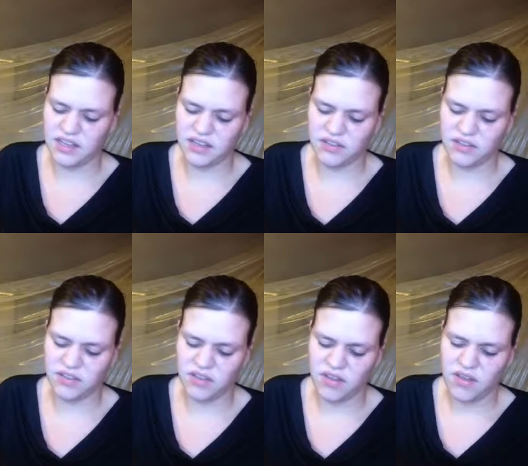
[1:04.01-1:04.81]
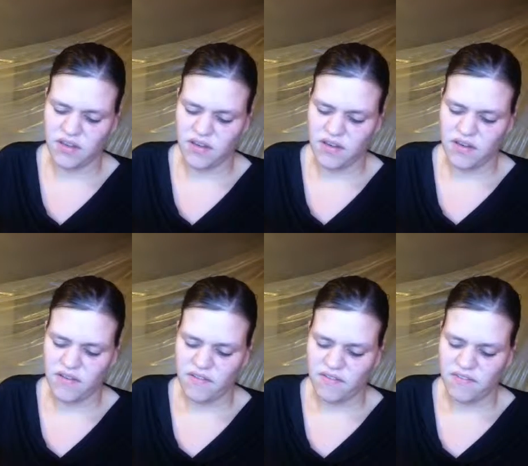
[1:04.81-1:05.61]
is
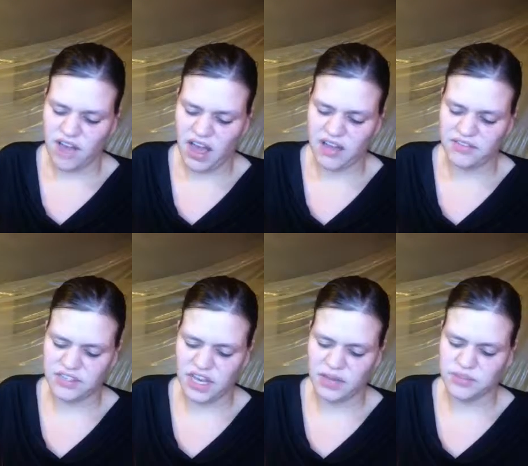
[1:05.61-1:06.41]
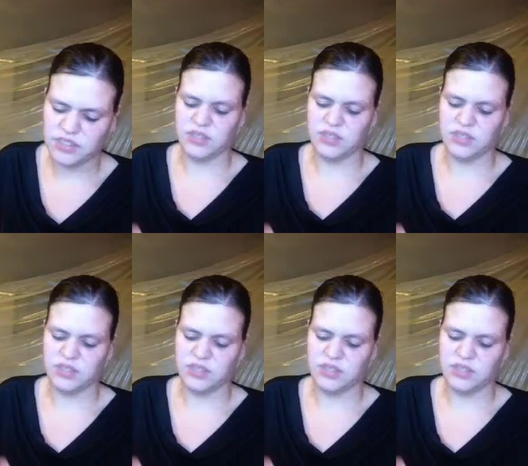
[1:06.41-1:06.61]
5 times